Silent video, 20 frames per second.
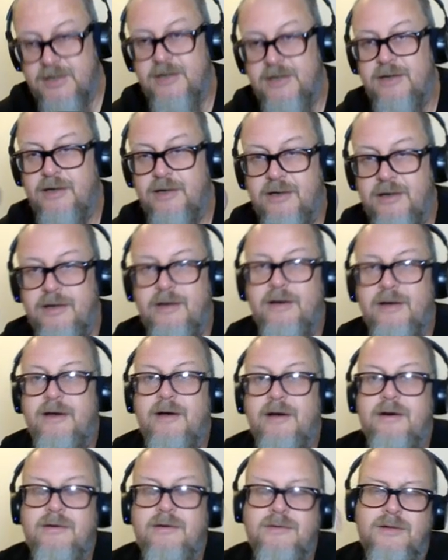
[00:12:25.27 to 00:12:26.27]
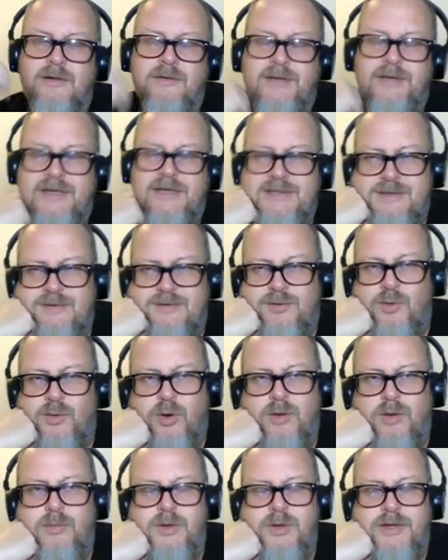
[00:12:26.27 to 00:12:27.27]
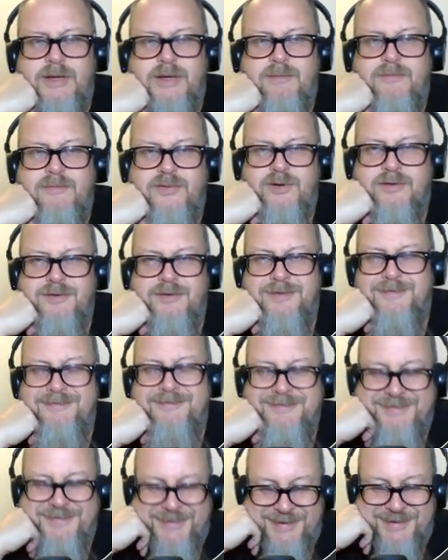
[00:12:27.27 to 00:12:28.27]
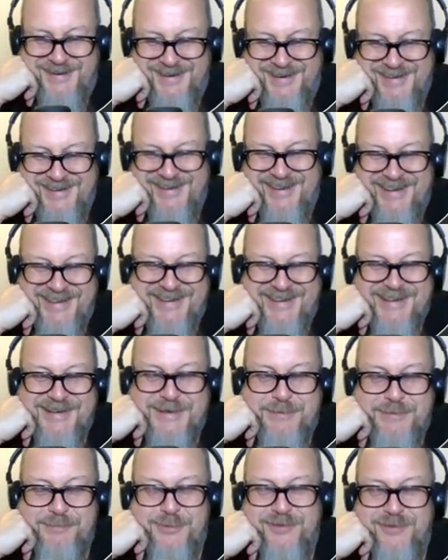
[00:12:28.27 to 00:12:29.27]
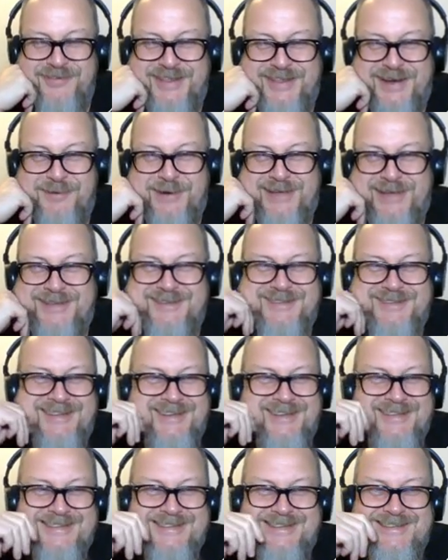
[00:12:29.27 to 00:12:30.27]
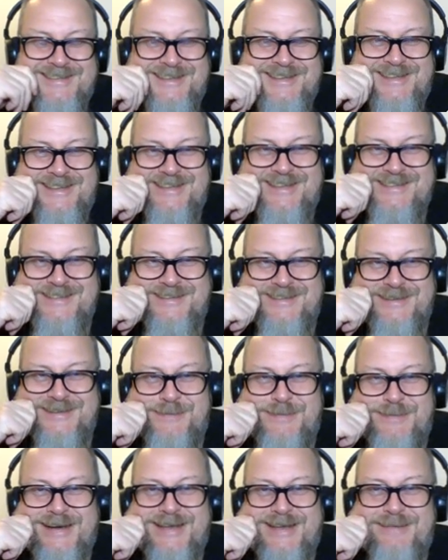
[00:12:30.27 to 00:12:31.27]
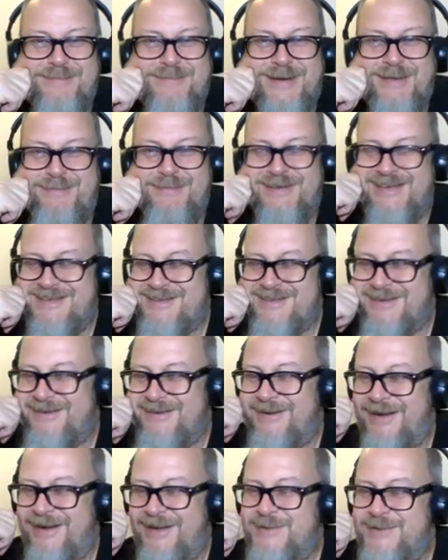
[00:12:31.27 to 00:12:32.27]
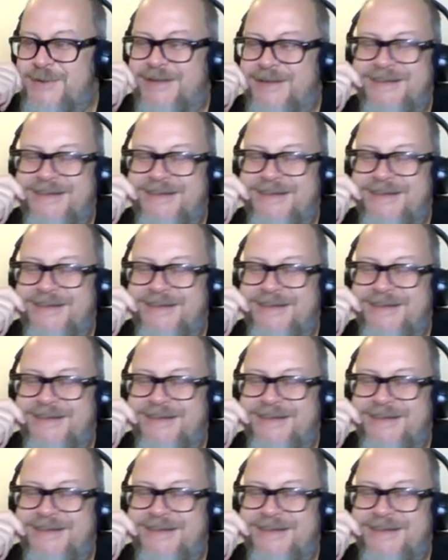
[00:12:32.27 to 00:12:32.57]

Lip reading: Oh no, that's a horrible name for for a movie director. That's going to come back and bite me. That's not going to age well.